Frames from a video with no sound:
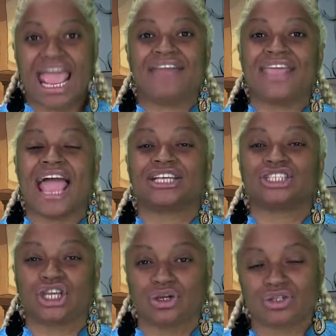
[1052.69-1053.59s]
And the
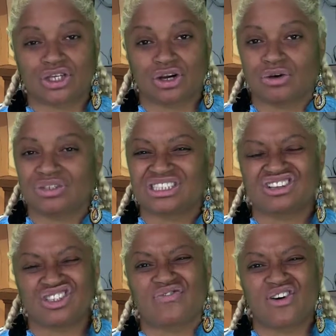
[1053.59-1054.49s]
executioner, who's
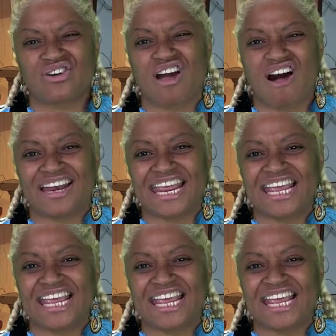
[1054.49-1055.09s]
such a fun guy,